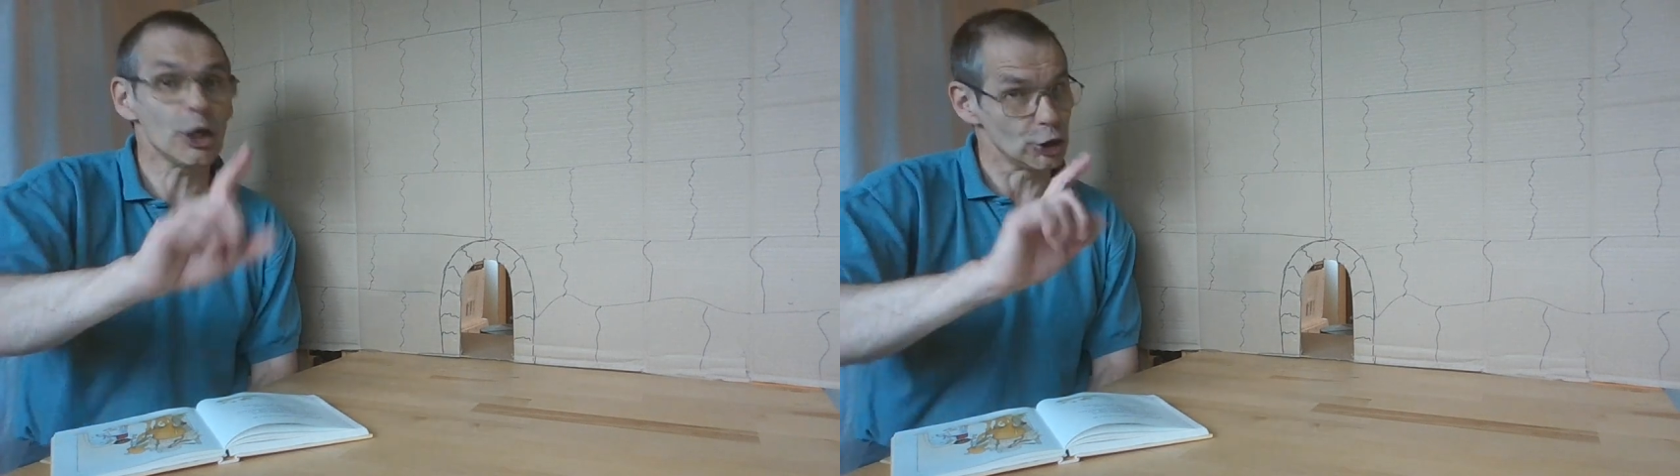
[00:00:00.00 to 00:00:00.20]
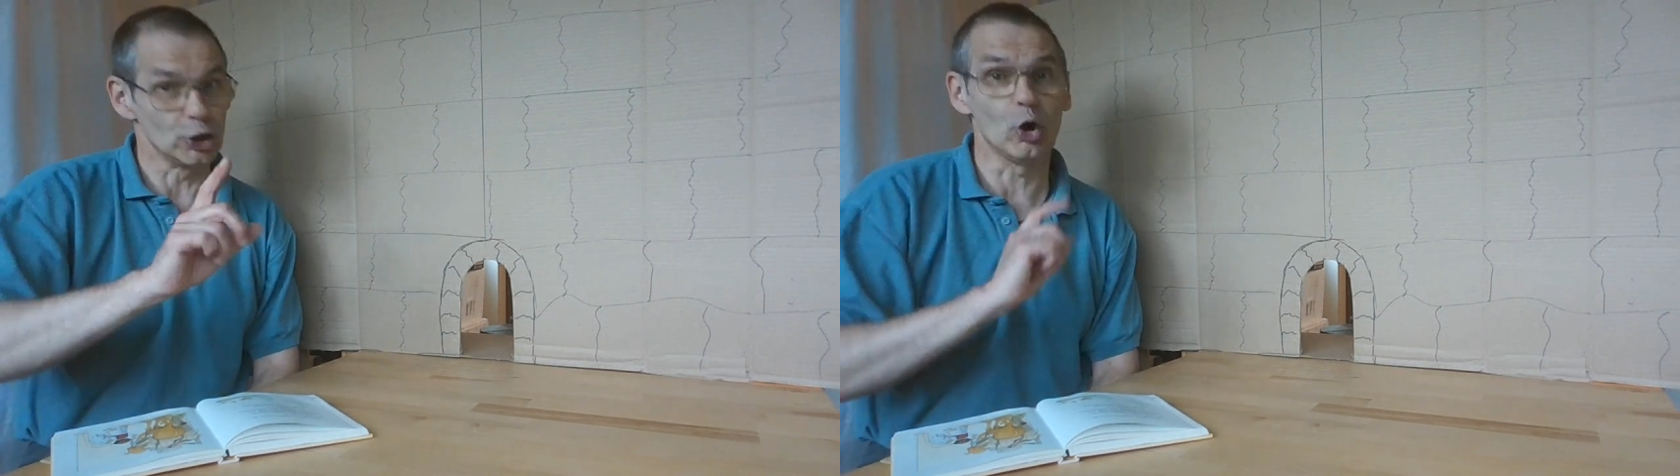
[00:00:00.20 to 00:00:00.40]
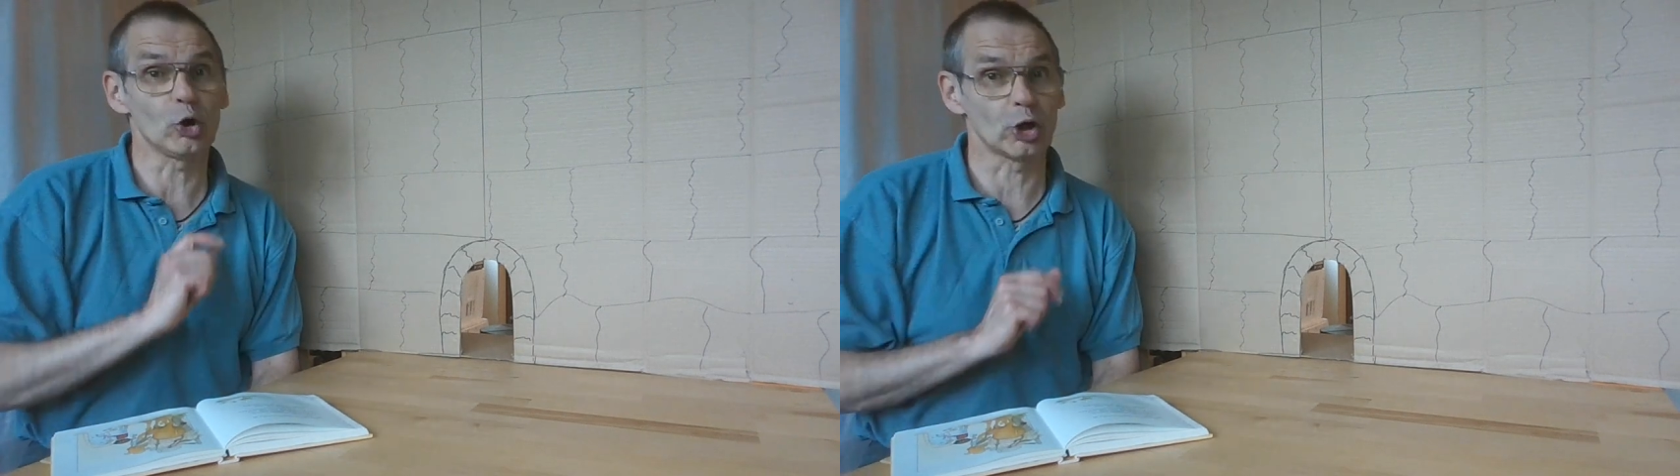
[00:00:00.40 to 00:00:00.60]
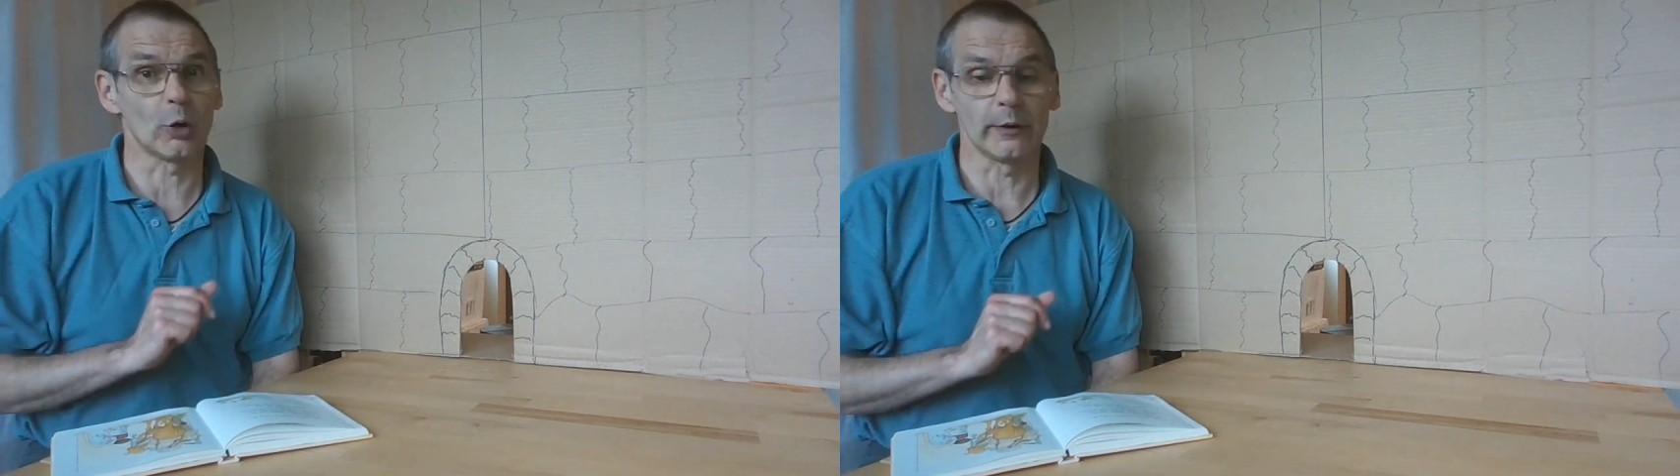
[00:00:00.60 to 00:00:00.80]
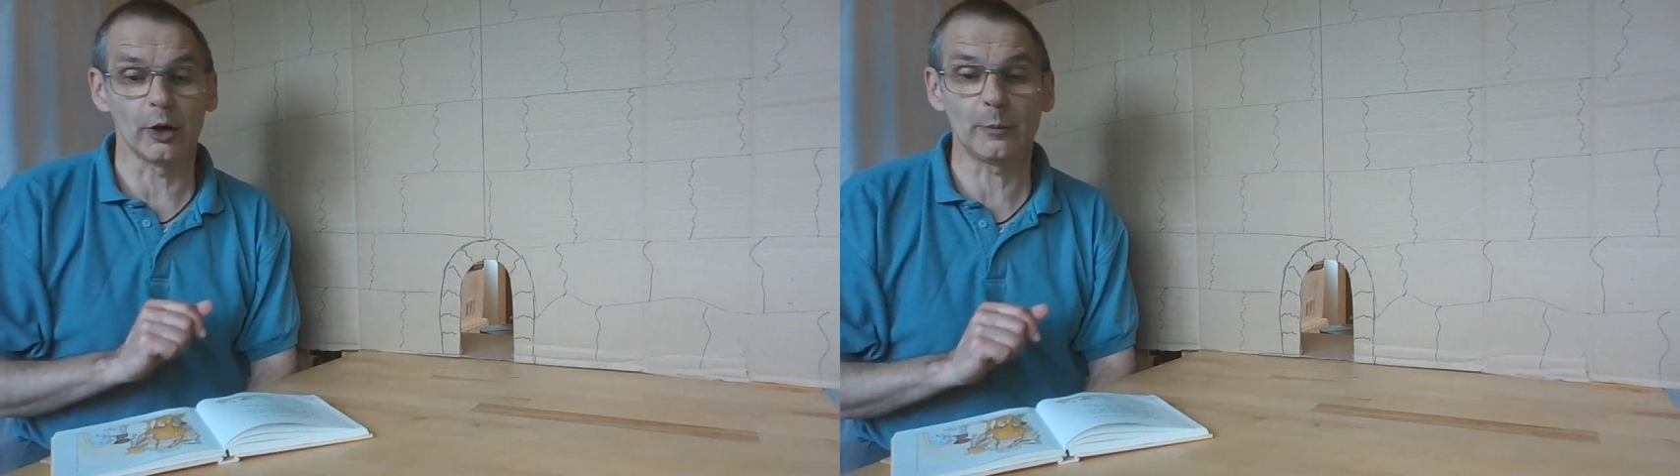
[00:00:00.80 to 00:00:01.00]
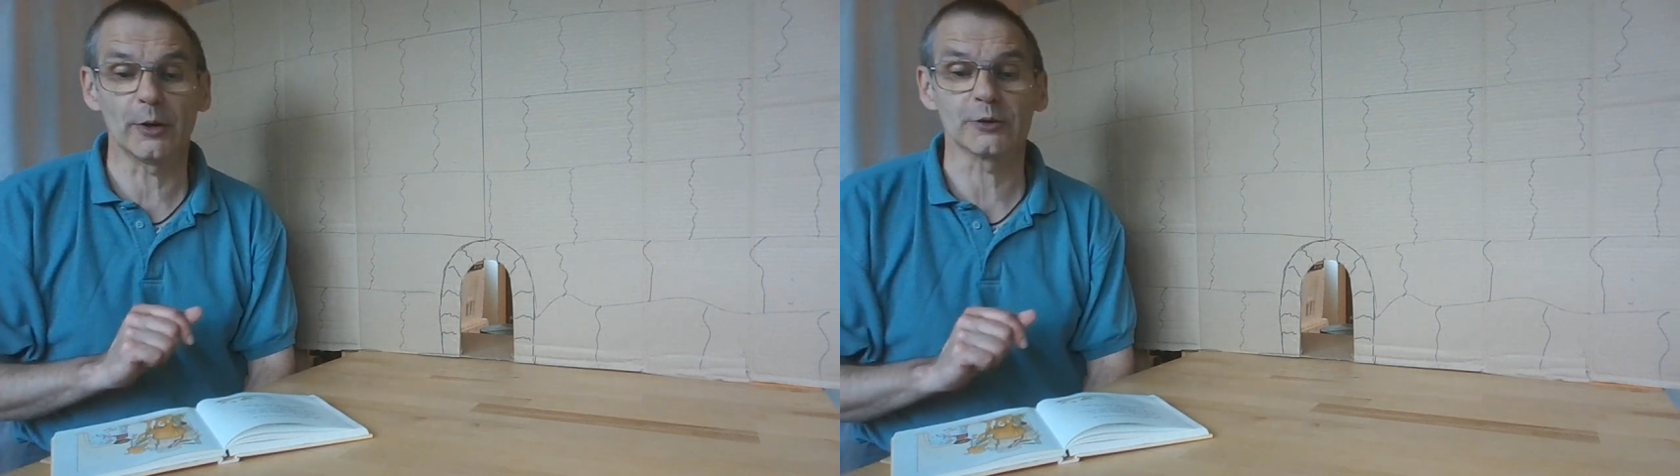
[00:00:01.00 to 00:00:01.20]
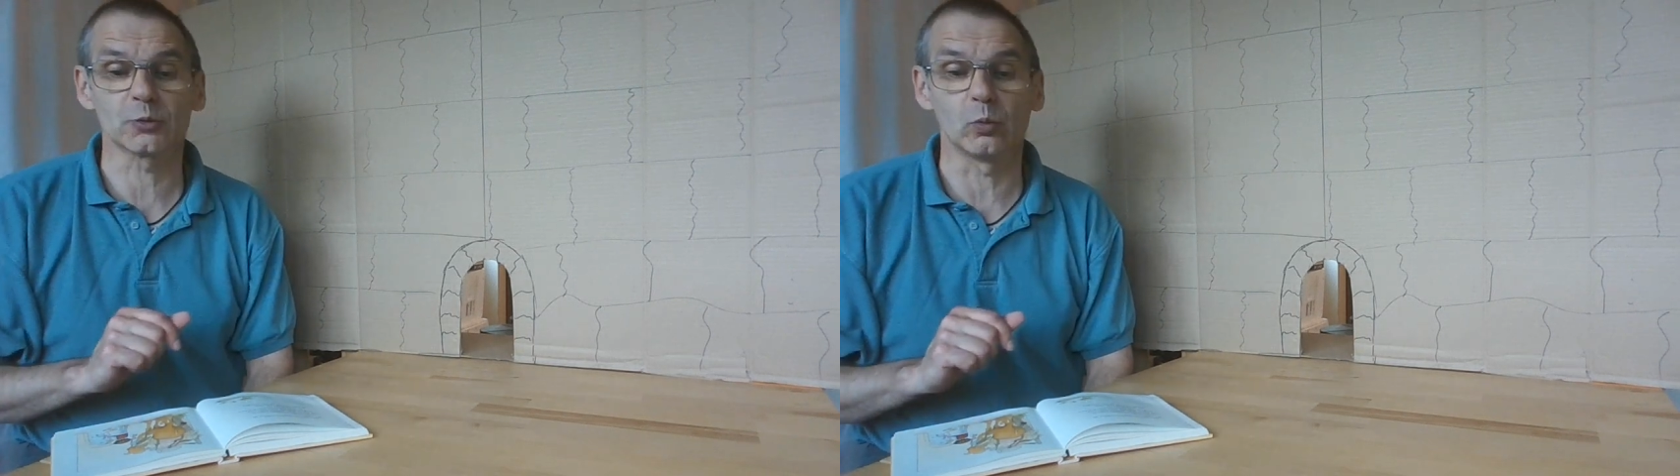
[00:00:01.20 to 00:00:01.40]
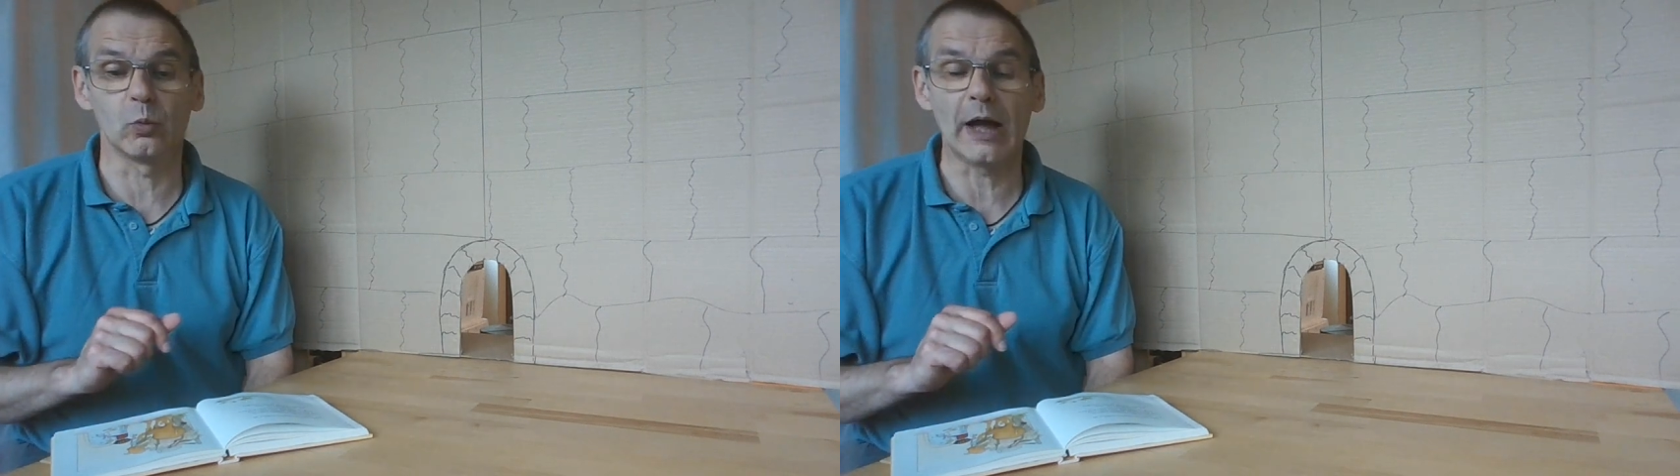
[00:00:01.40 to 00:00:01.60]
you're growing up as
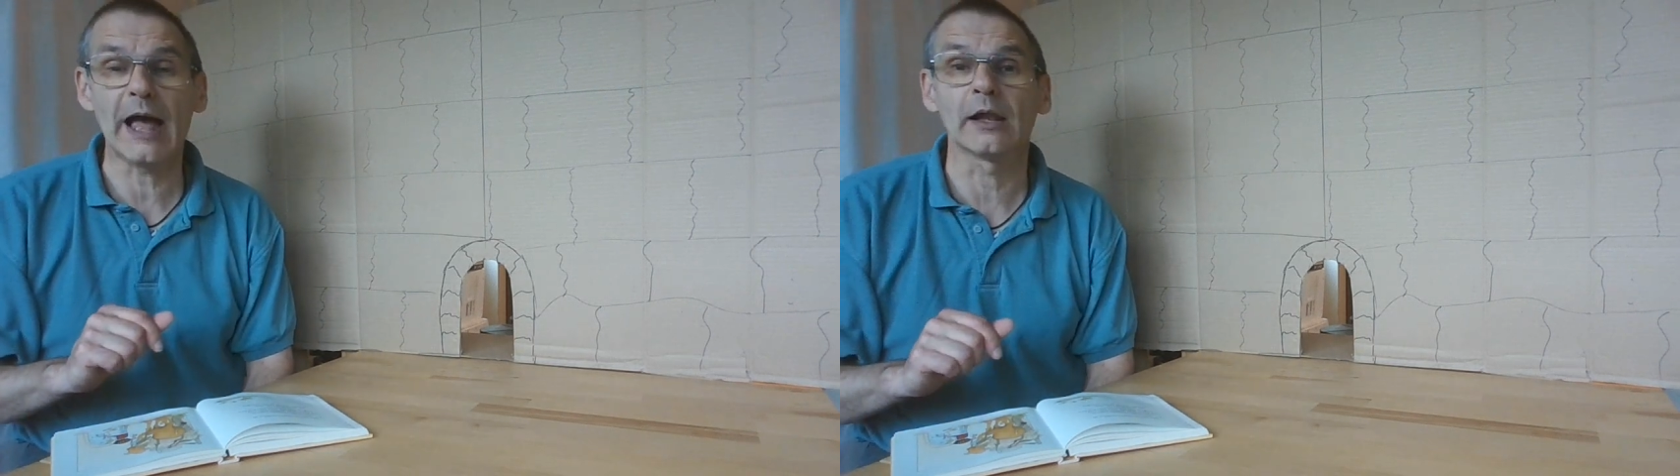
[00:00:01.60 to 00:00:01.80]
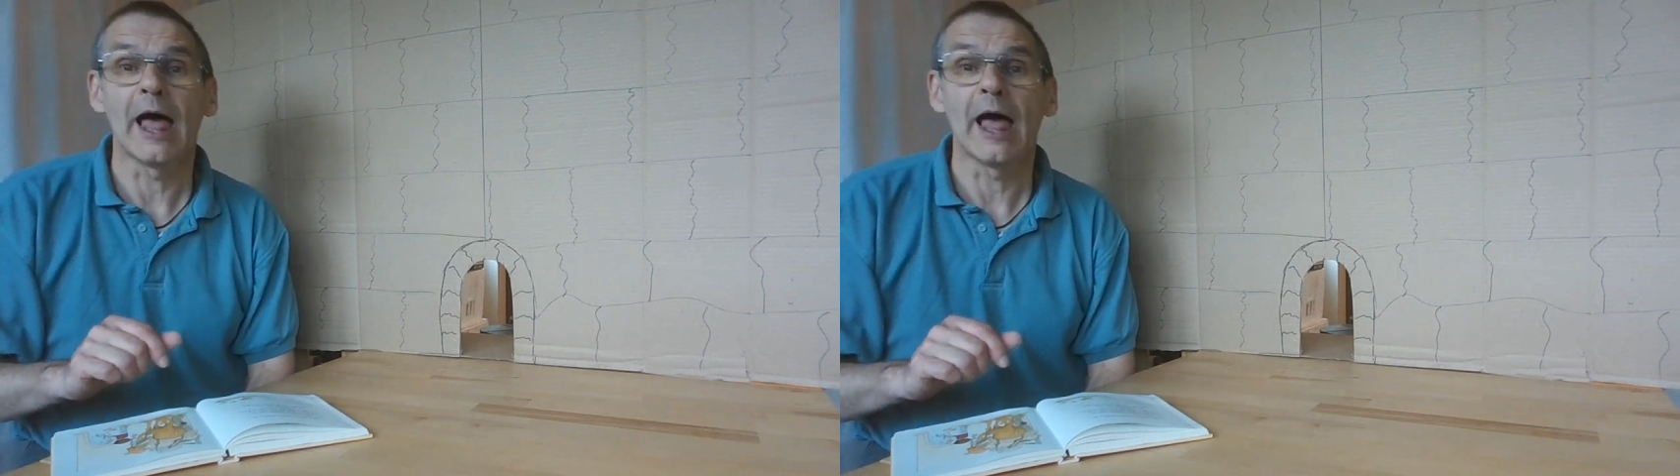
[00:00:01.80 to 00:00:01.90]
well.